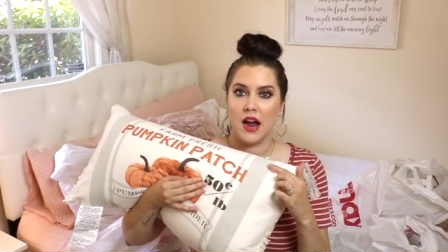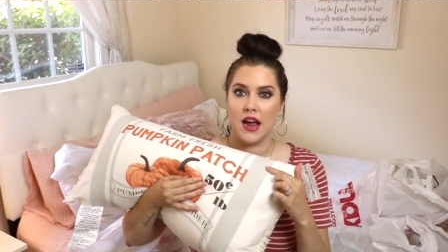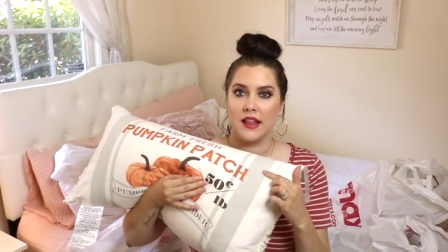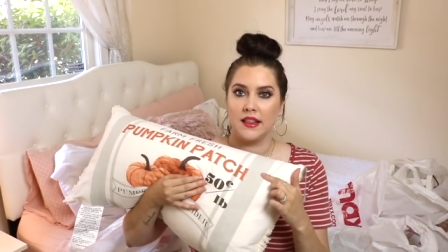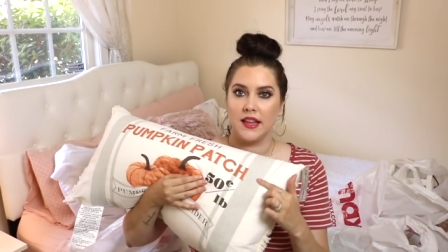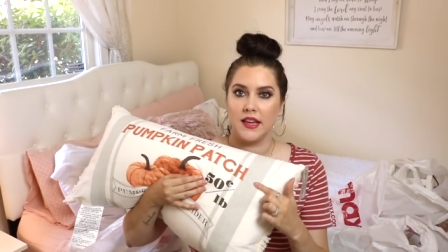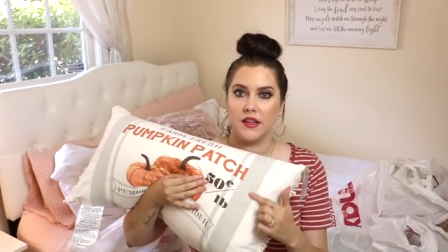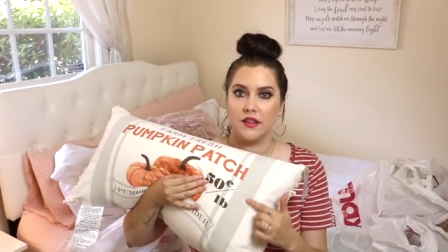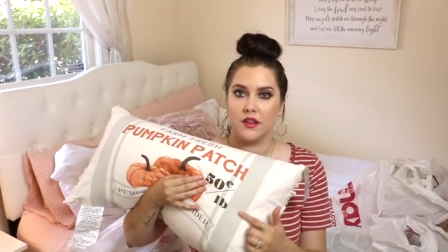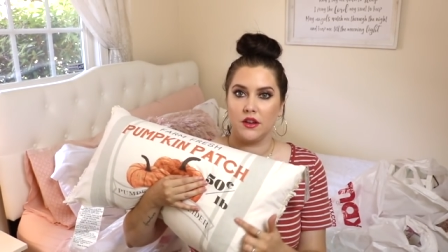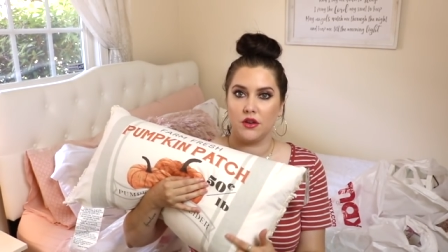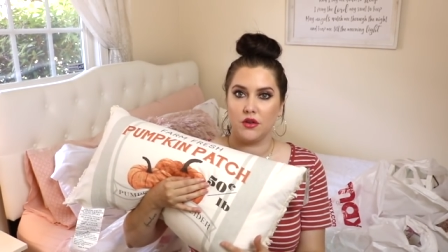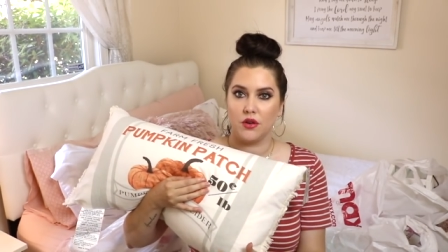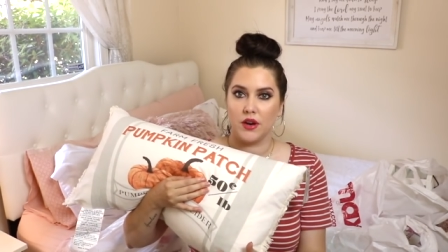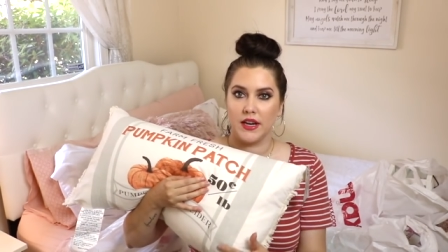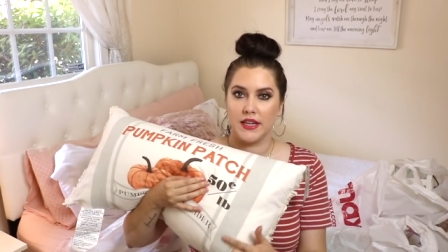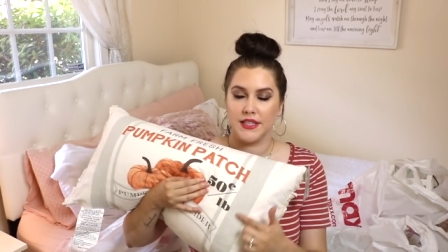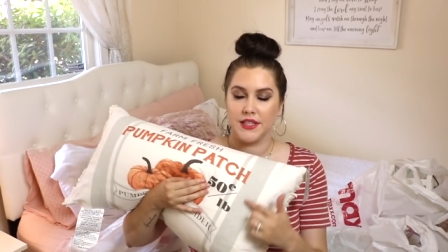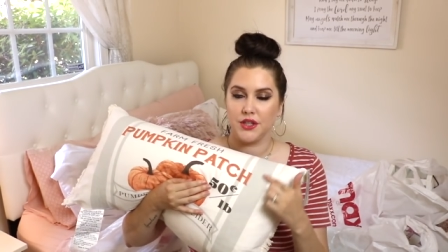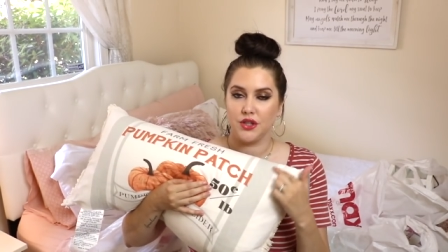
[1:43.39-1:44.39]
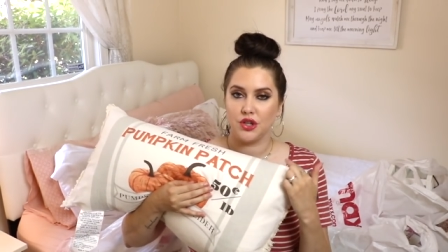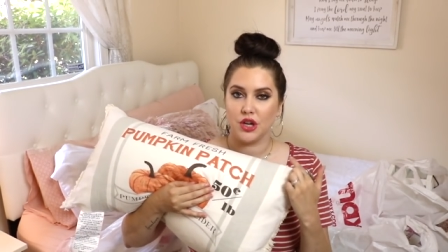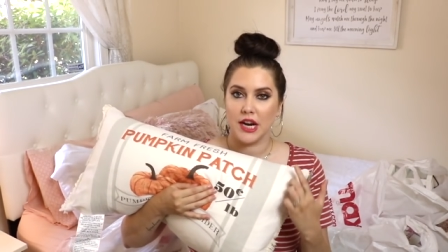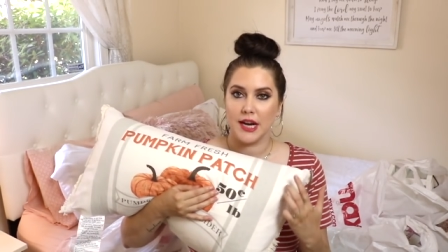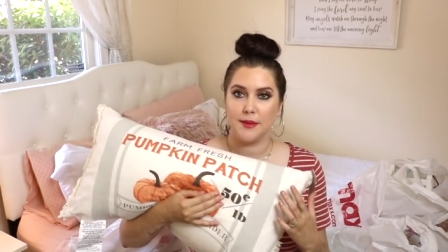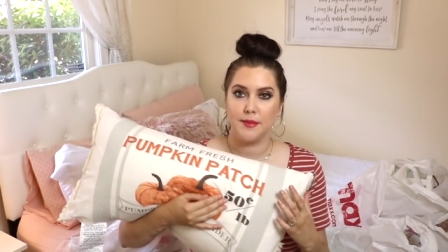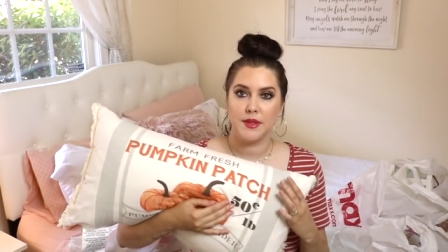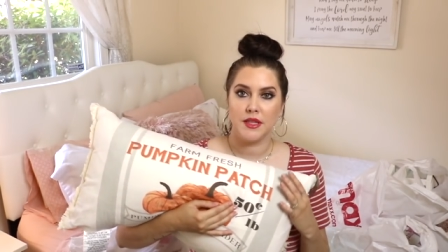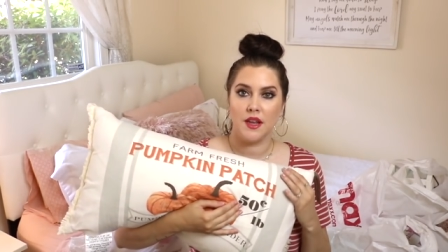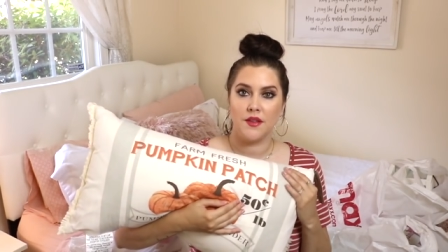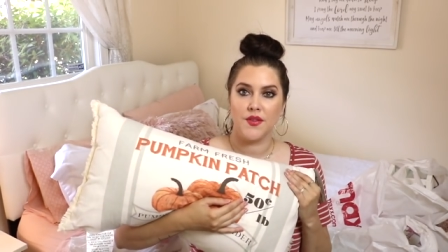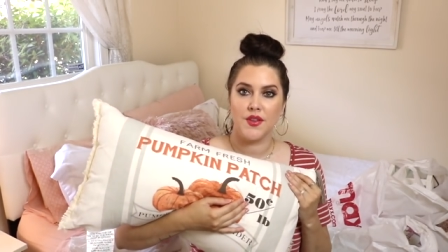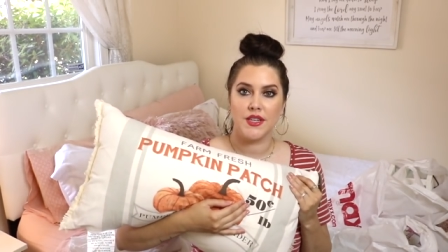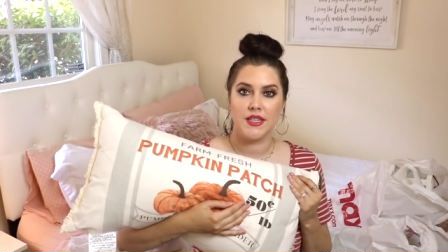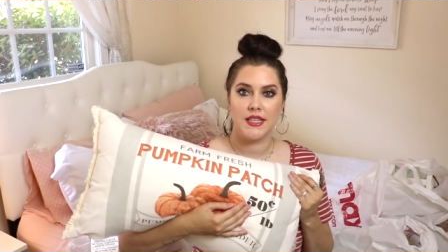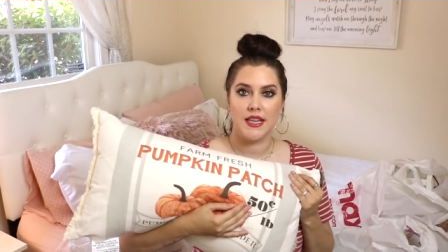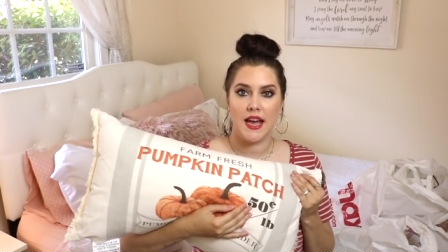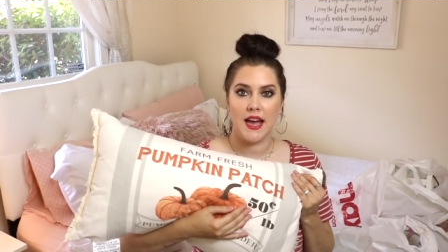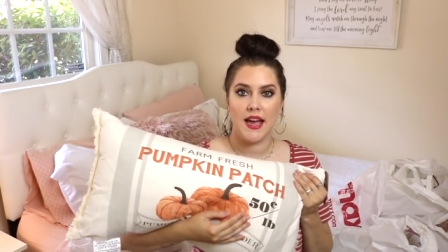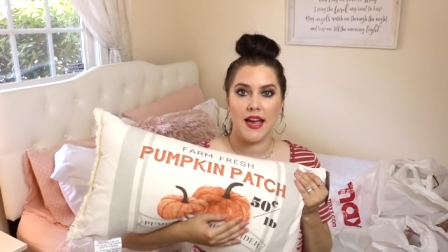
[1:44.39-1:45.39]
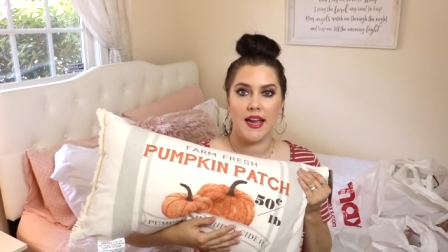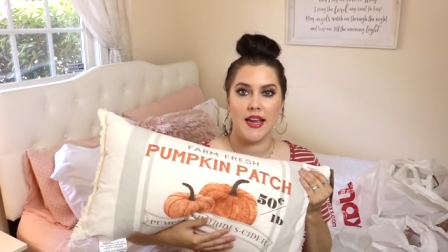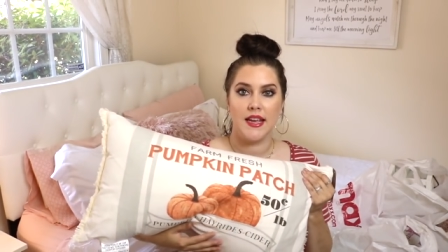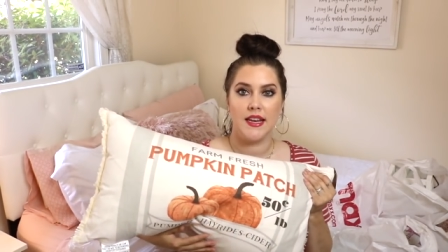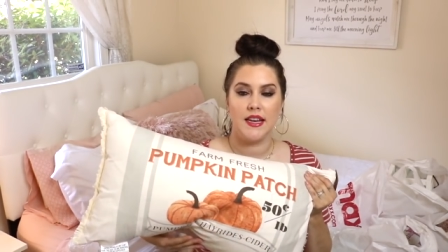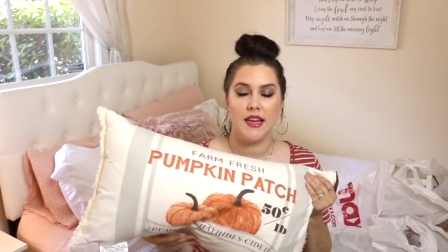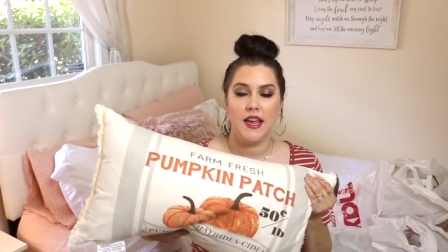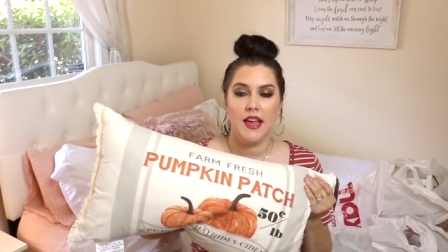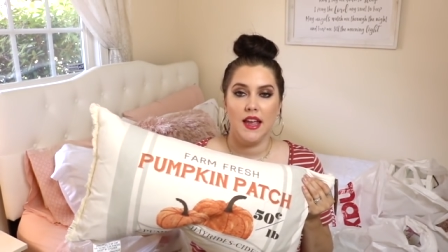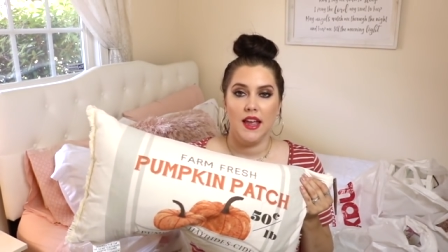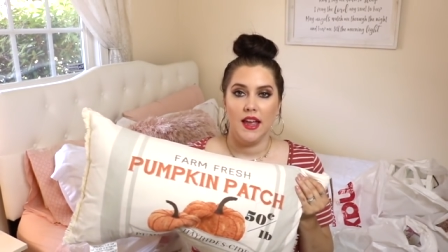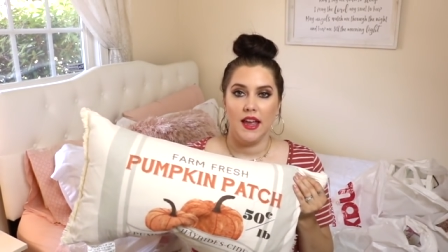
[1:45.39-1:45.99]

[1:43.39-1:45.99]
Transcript: I like the gray stripes on the side